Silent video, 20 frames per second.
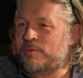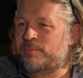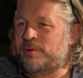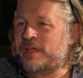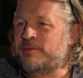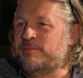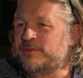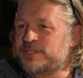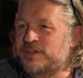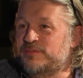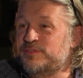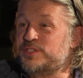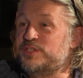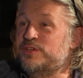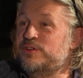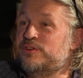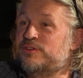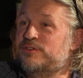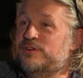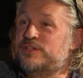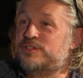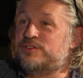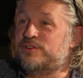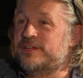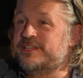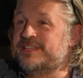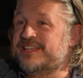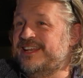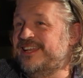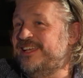where I played myself a snooker and
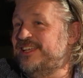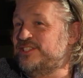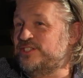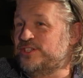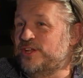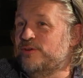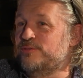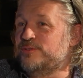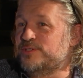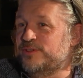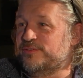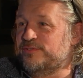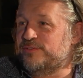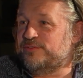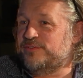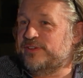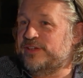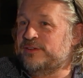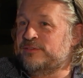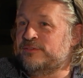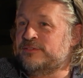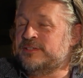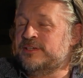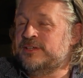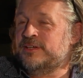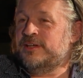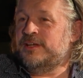tried to clear stones off a field,